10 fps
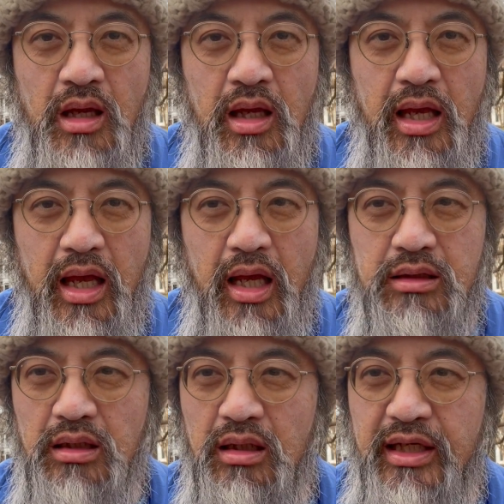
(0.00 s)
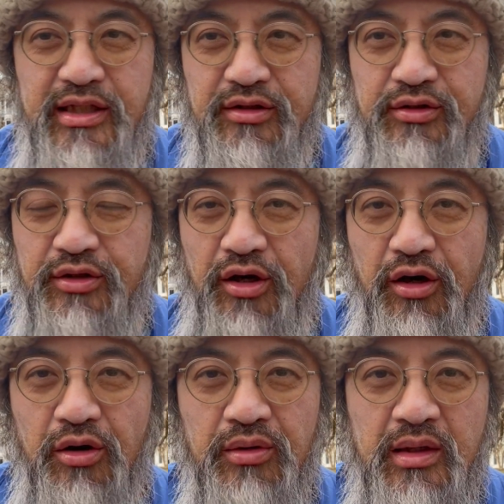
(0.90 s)
And he didn't
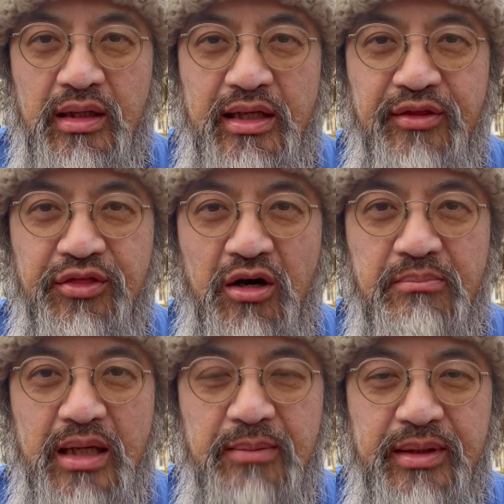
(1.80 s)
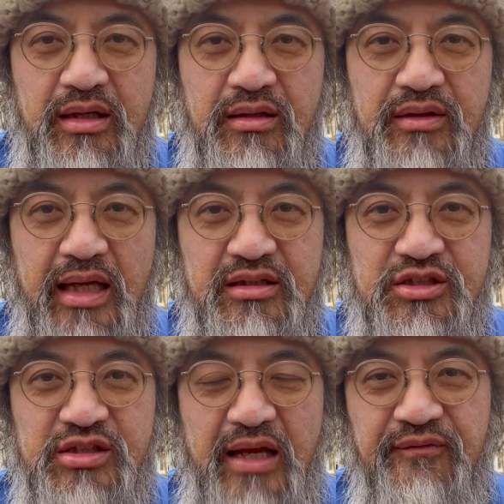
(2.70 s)
know. He thought maybe that the Saint